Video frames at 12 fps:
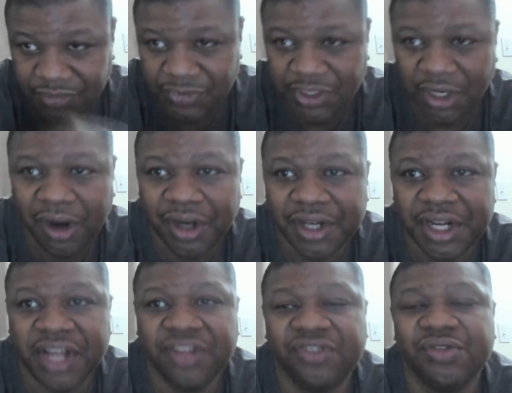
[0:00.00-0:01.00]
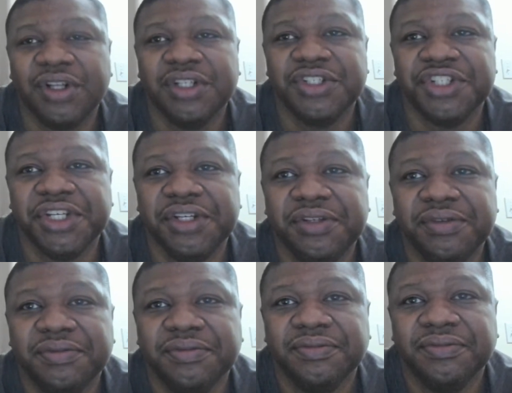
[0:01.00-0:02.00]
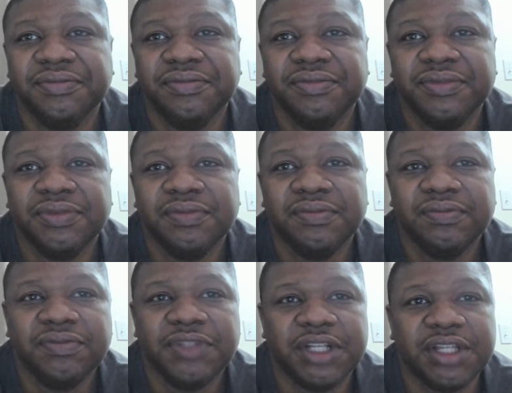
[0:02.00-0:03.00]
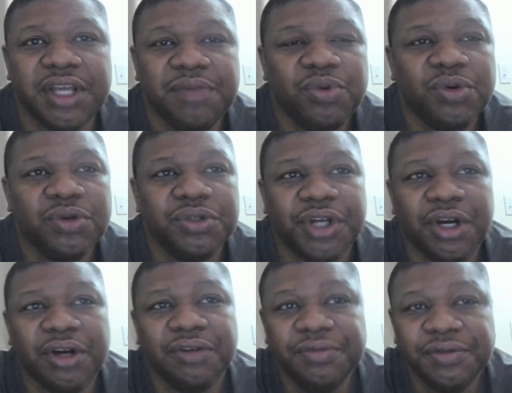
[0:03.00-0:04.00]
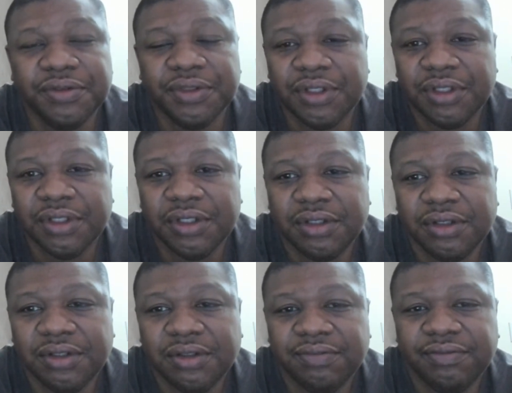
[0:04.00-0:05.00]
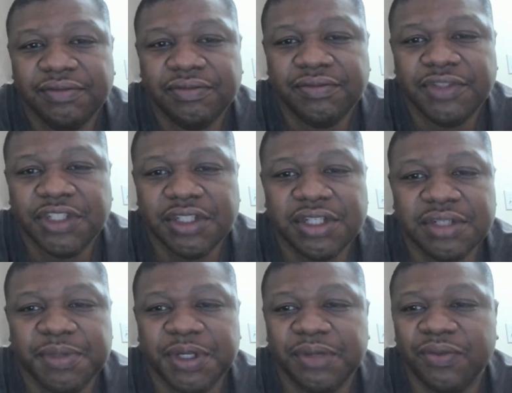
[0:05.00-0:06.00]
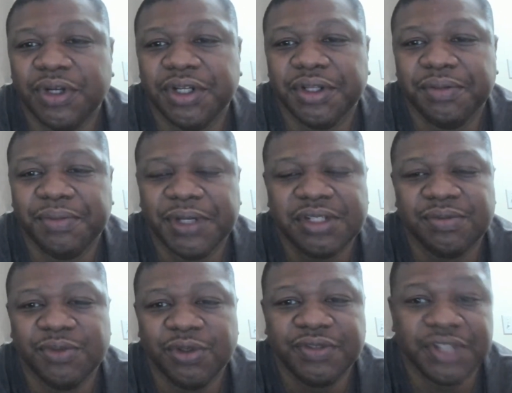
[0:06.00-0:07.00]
Dark Knight trilogy that they pulled off. This has been one of the best moves